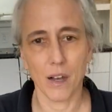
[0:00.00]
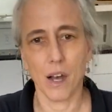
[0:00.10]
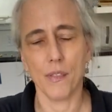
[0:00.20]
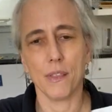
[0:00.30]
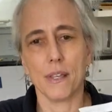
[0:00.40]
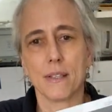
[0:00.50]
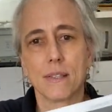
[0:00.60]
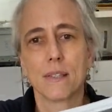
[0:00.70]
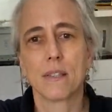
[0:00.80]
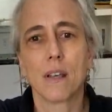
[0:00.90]
on
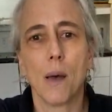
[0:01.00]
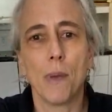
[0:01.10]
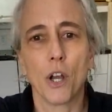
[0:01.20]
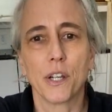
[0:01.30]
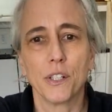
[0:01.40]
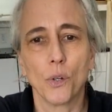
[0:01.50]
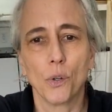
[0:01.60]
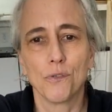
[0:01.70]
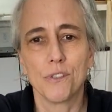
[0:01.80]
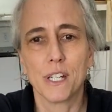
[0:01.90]
this American
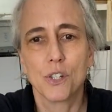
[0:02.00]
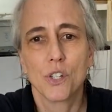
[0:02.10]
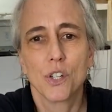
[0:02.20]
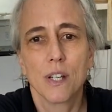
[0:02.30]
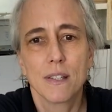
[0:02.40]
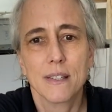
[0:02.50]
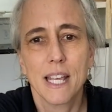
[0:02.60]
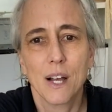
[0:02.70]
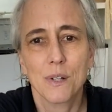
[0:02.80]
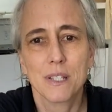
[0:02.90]
goldfinch, see
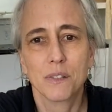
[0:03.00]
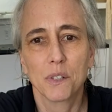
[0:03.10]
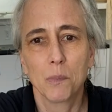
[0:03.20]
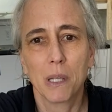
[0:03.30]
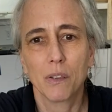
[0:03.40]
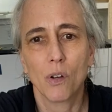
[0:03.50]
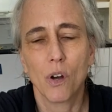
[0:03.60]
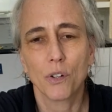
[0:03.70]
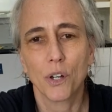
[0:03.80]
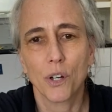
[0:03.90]
how it's a little bit
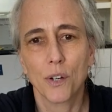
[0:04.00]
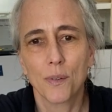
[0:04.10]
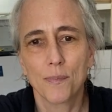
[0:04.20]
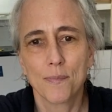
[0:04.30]
longer?